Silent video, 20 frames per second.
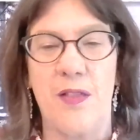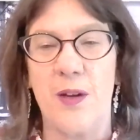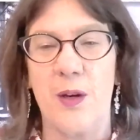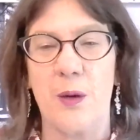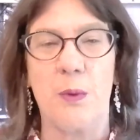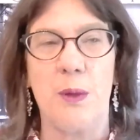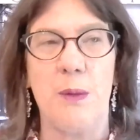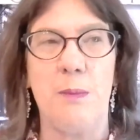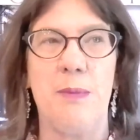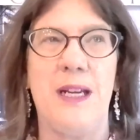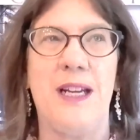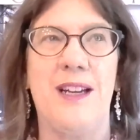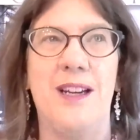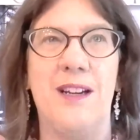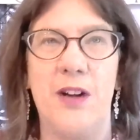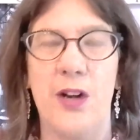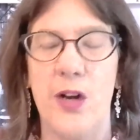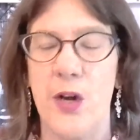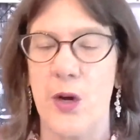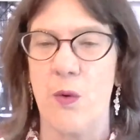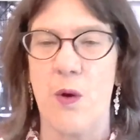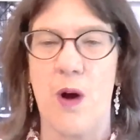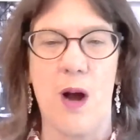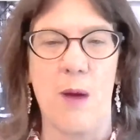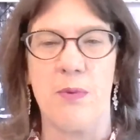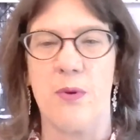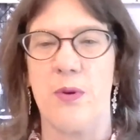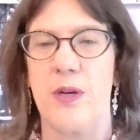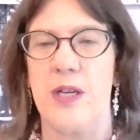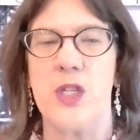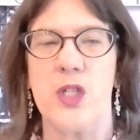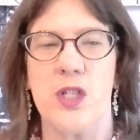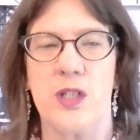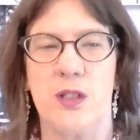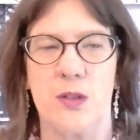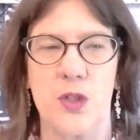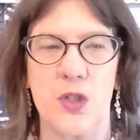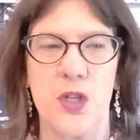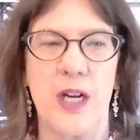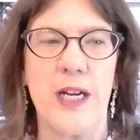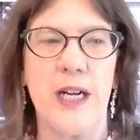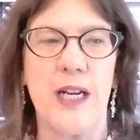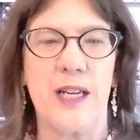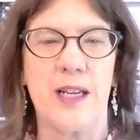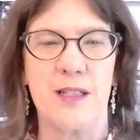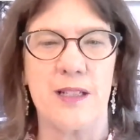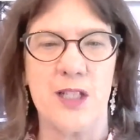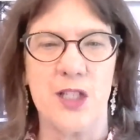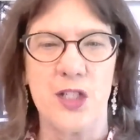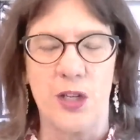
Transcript: and there would be no operational training.